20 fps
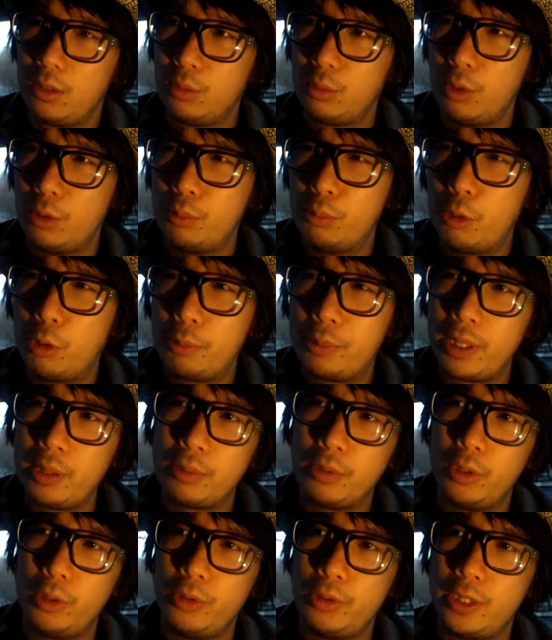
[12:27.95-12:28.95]
were more
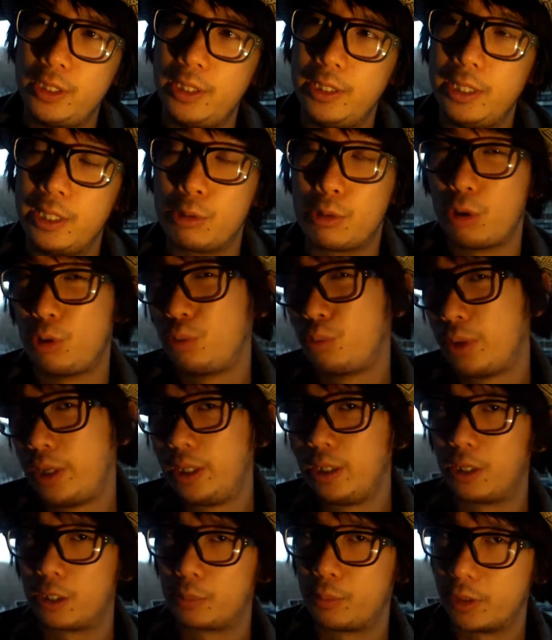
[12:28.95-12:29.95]
people who did it their own
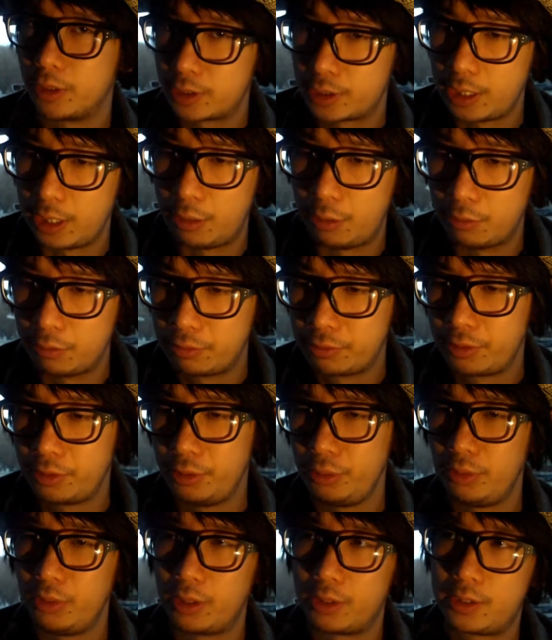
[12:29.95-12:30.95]
way, like myself,
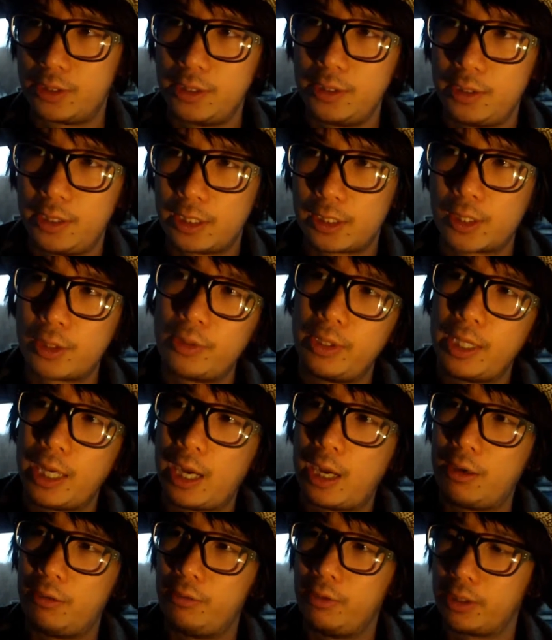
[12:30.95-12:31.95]
who like didn't necessarily
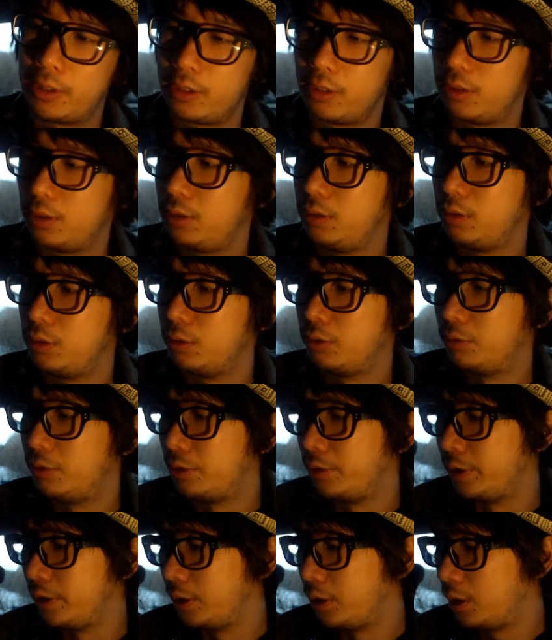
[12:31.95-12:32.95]
have like a
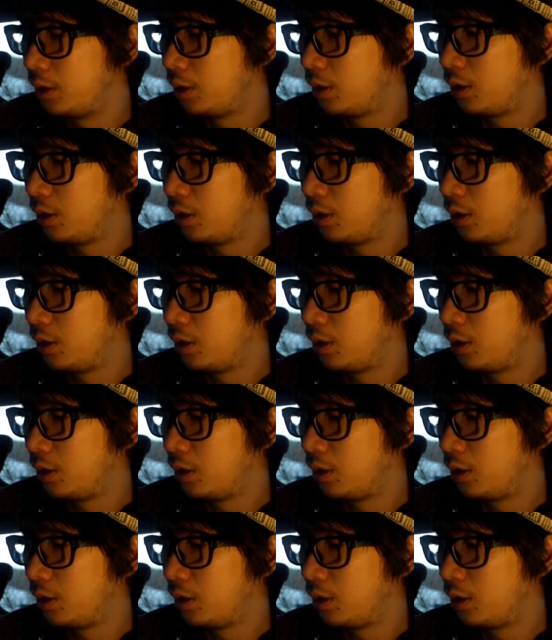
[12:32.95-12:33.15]
very